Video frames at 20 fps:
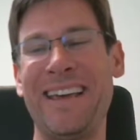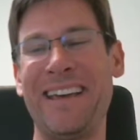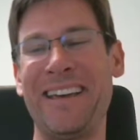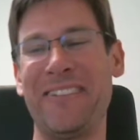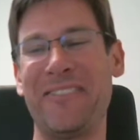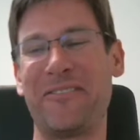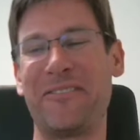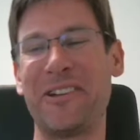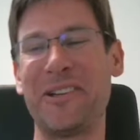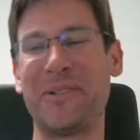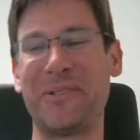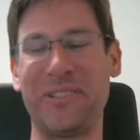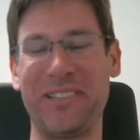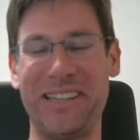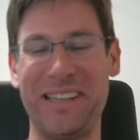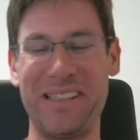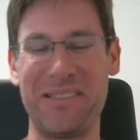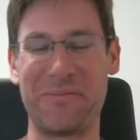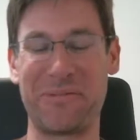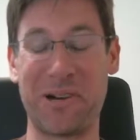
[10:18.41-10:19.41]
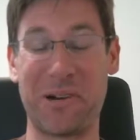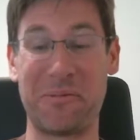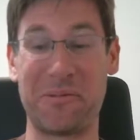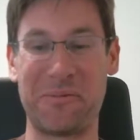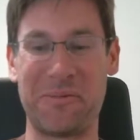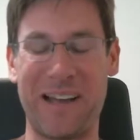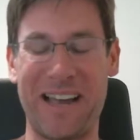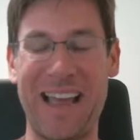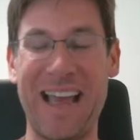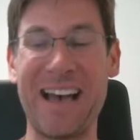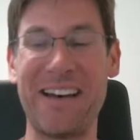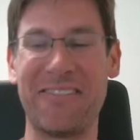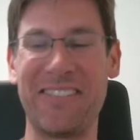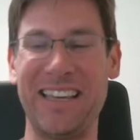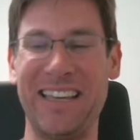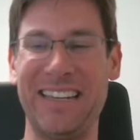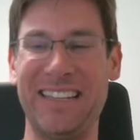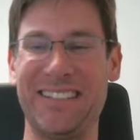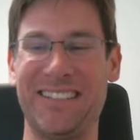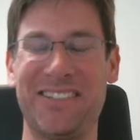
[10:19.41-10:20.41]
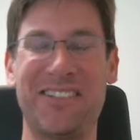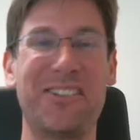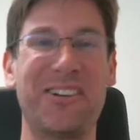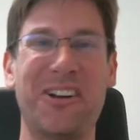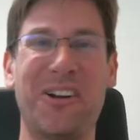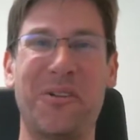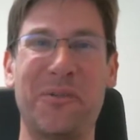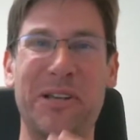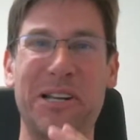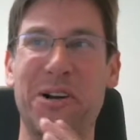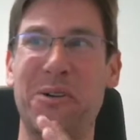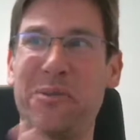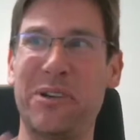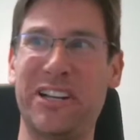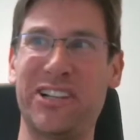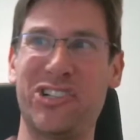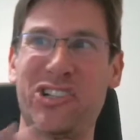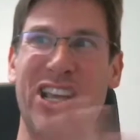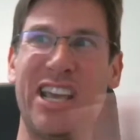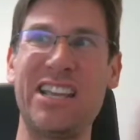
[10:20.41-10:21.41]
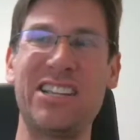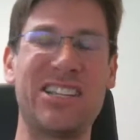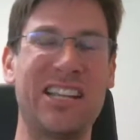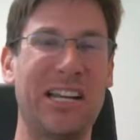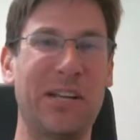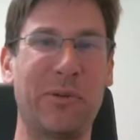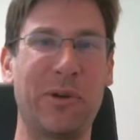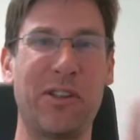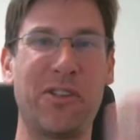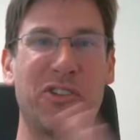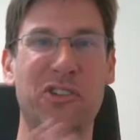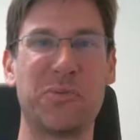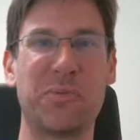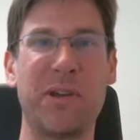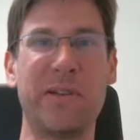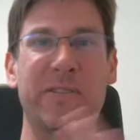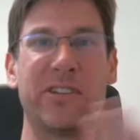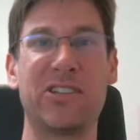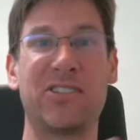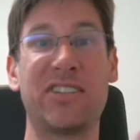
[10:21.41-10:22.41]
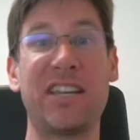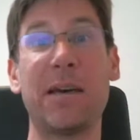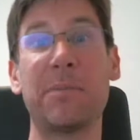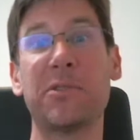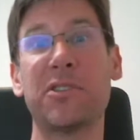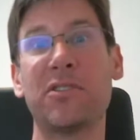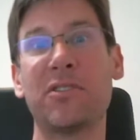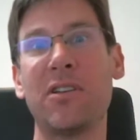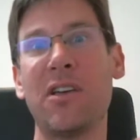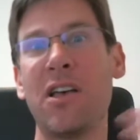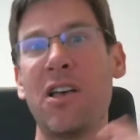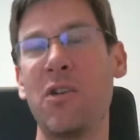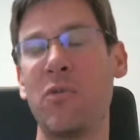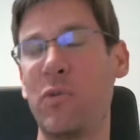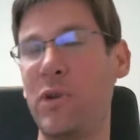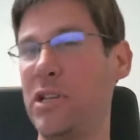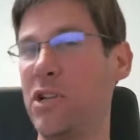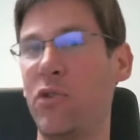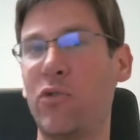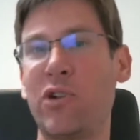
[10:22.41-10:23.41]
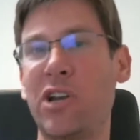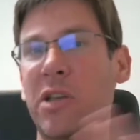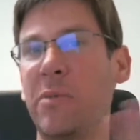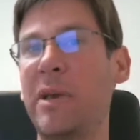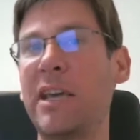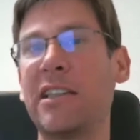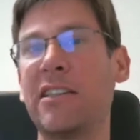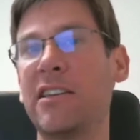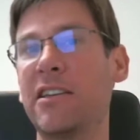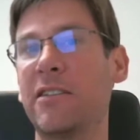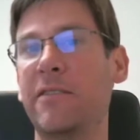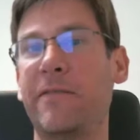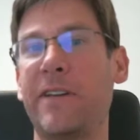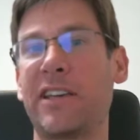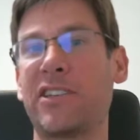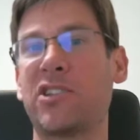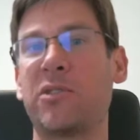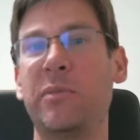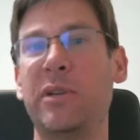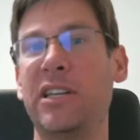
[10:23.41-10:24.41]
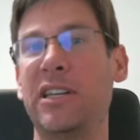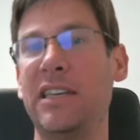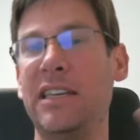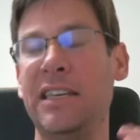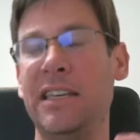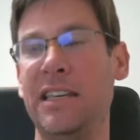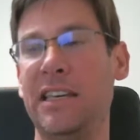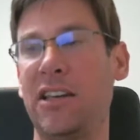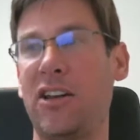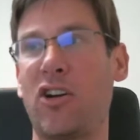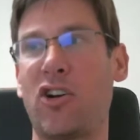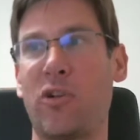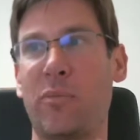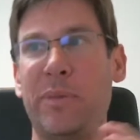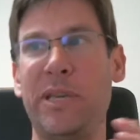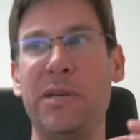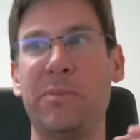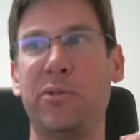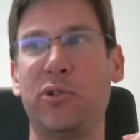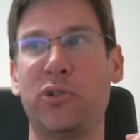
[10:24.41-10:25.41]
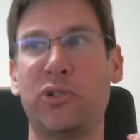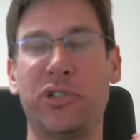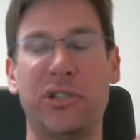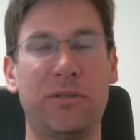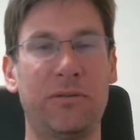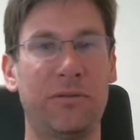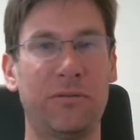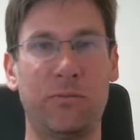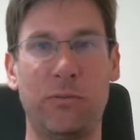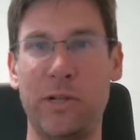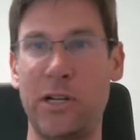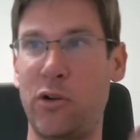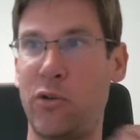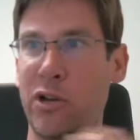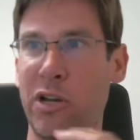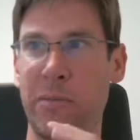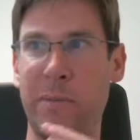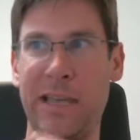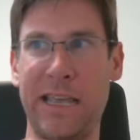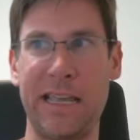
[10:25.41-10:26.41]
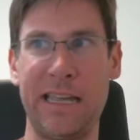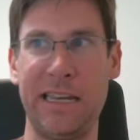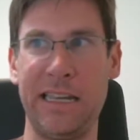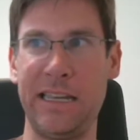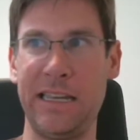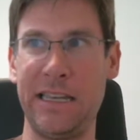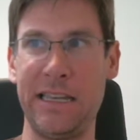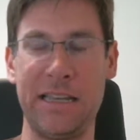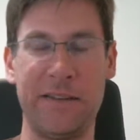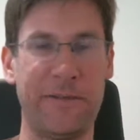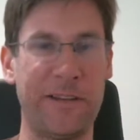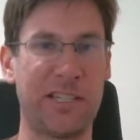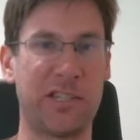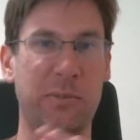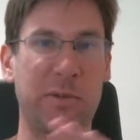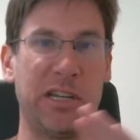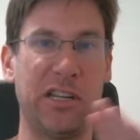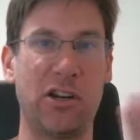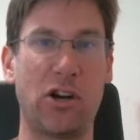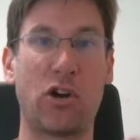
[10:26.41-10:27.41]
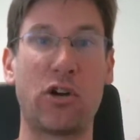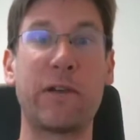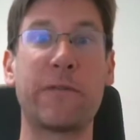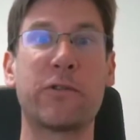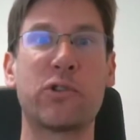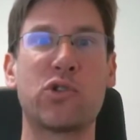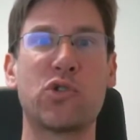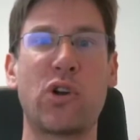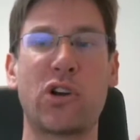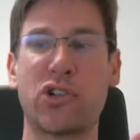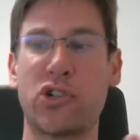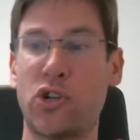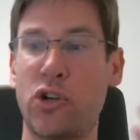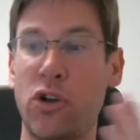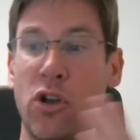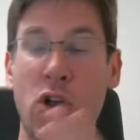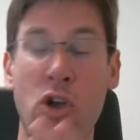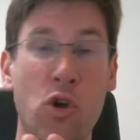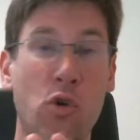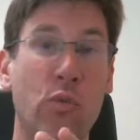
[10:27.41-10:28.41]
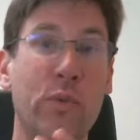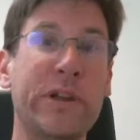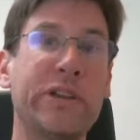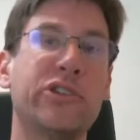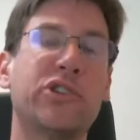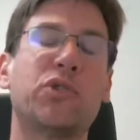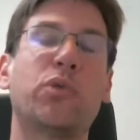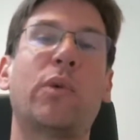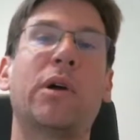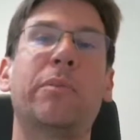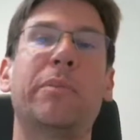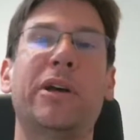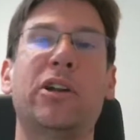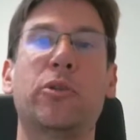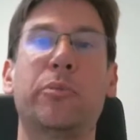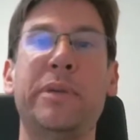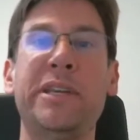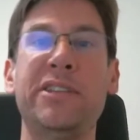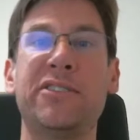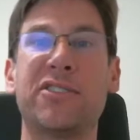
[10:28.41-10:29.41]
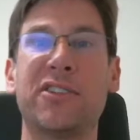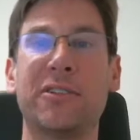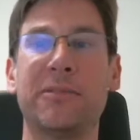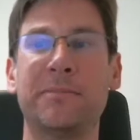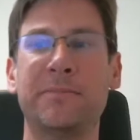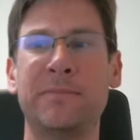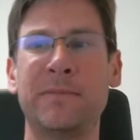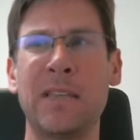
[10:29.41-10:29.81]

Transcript: And frequently the problem I have then is, no, we don't want to change any one of those previous steps. We don't want to make the investment in our people. We don't want to make any investment in our infrastructure. We just want better pizza.